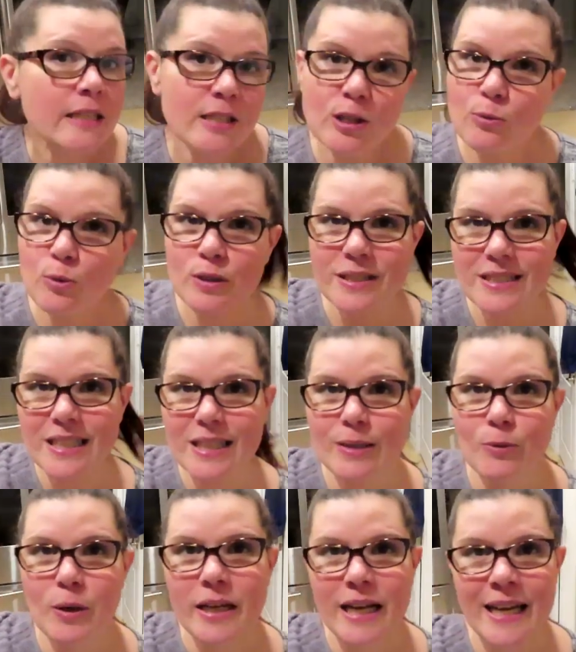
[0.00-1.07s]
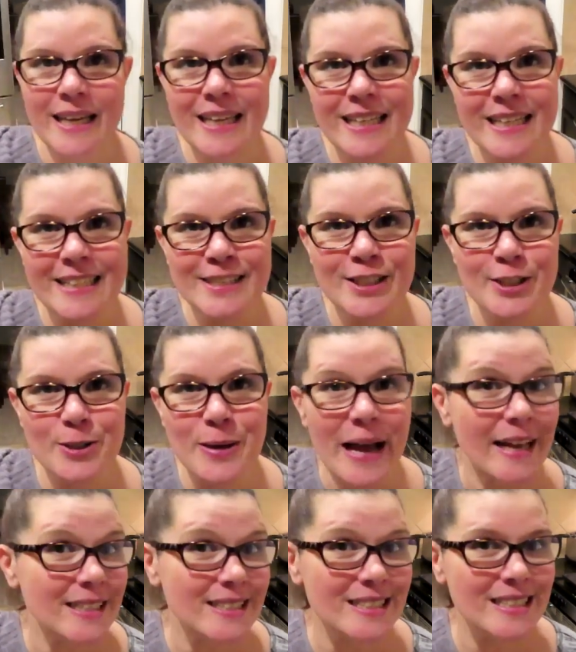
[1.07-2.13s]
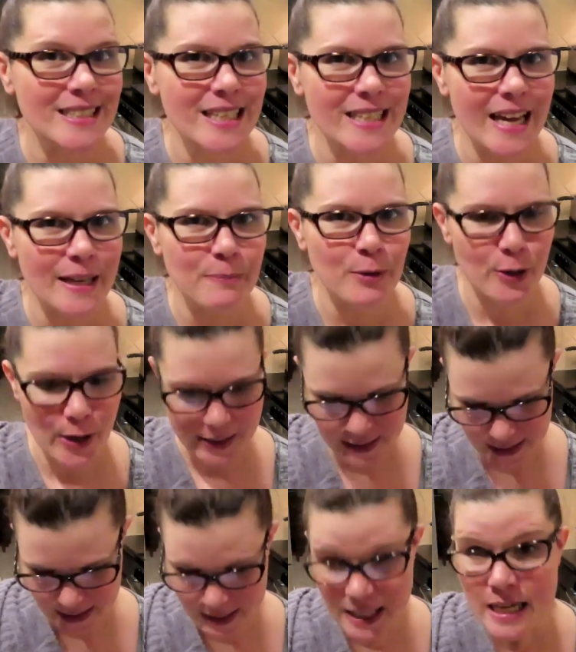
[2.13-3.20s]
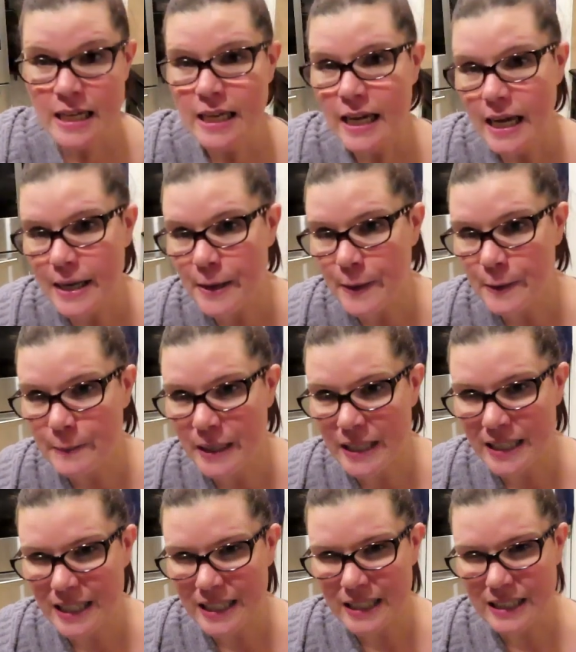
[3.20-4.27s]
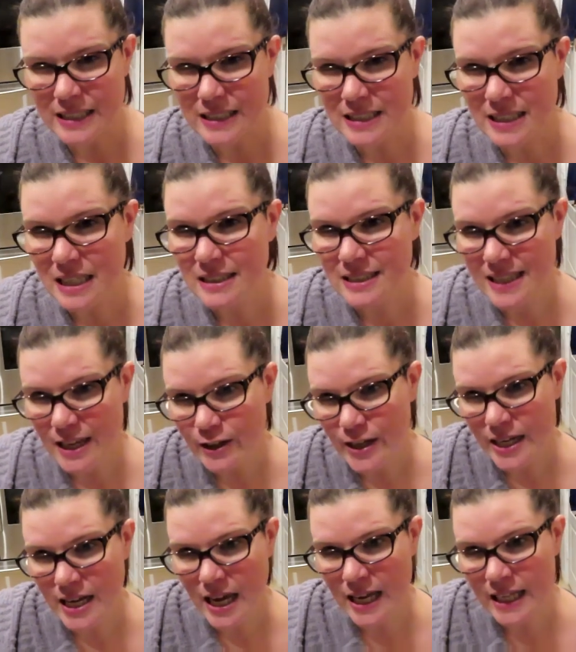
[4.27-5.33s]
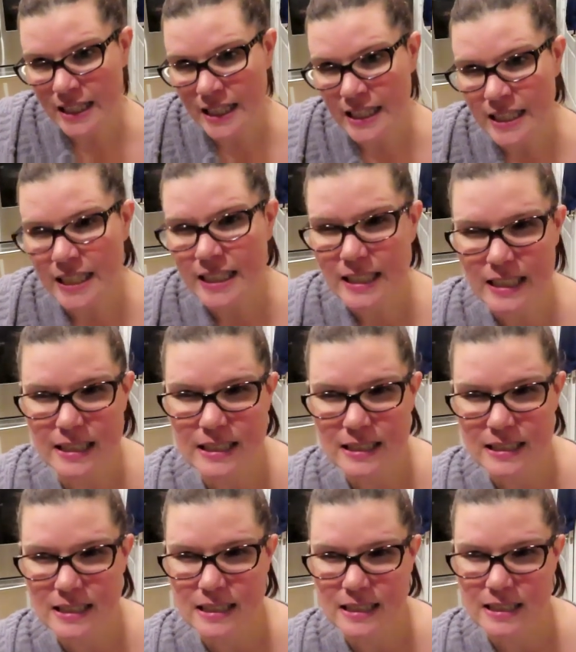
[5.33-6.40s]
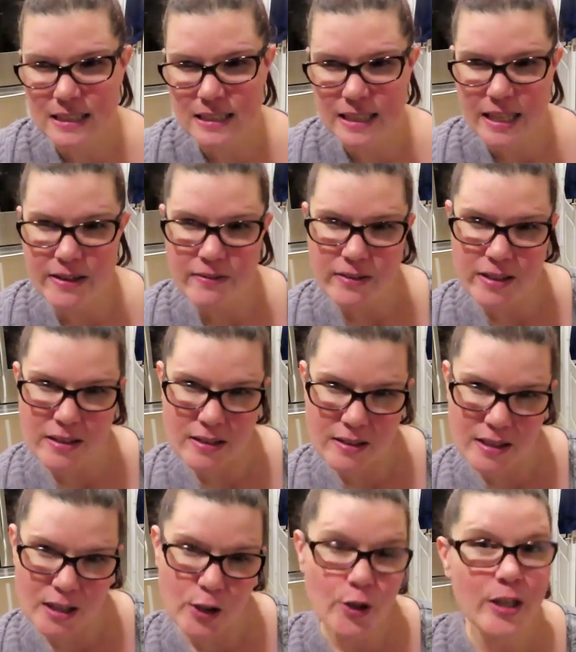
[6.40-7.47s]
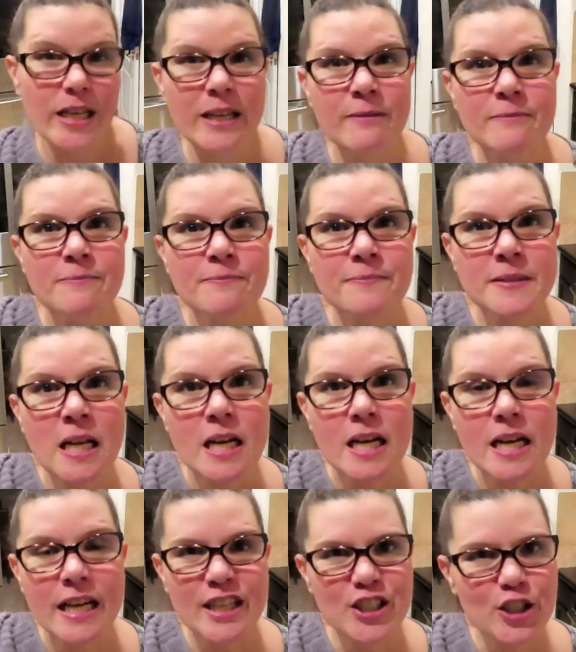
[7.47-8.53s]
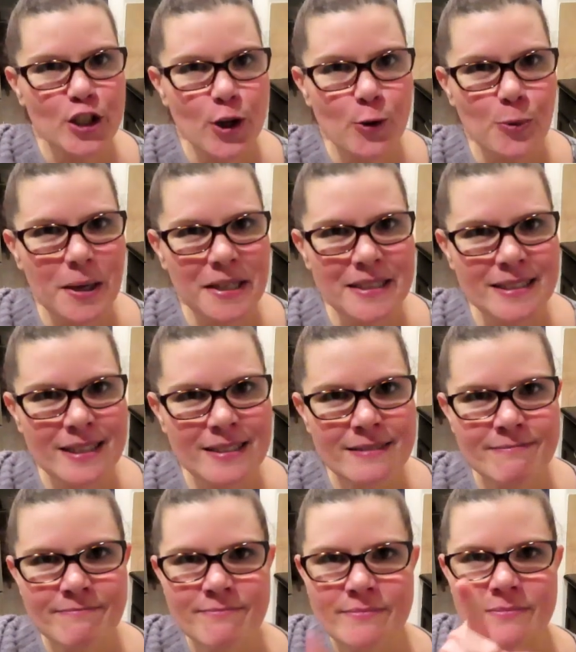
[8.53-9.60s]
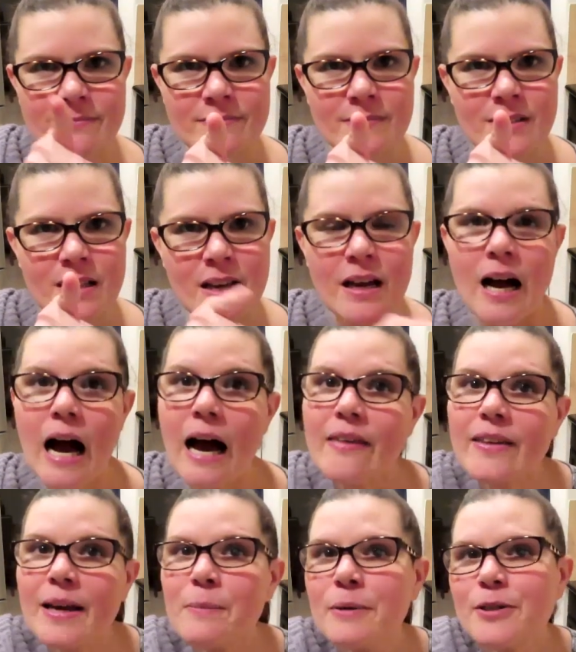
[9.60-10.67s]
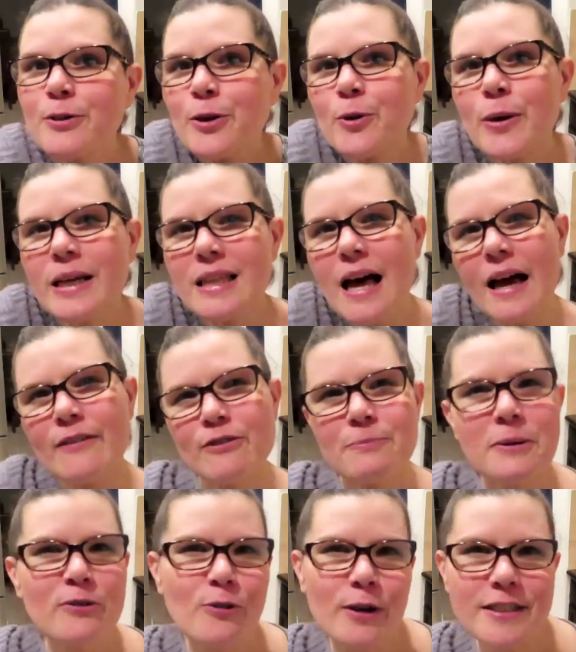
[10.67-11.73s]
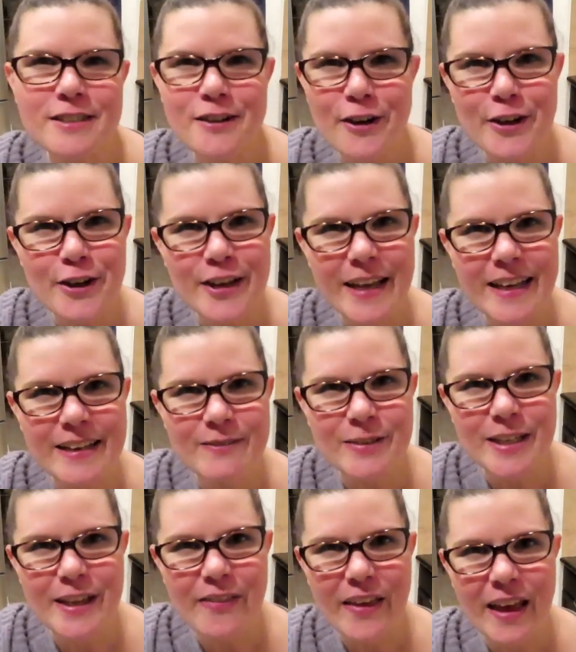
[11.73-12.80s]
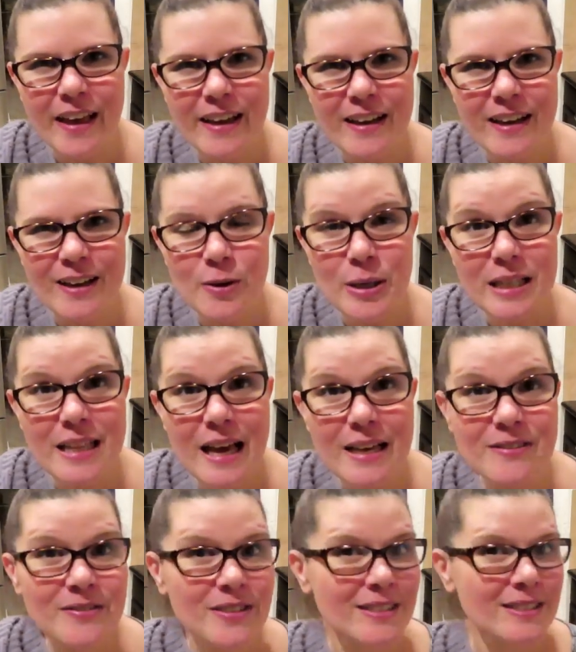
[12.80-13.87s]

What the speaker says: So we'll see what I get into as the night progresses. It is Saturday night. It is 7:30. You know what? I think I'm gonna do a quick live before I start cooking. What do you think? Quick live?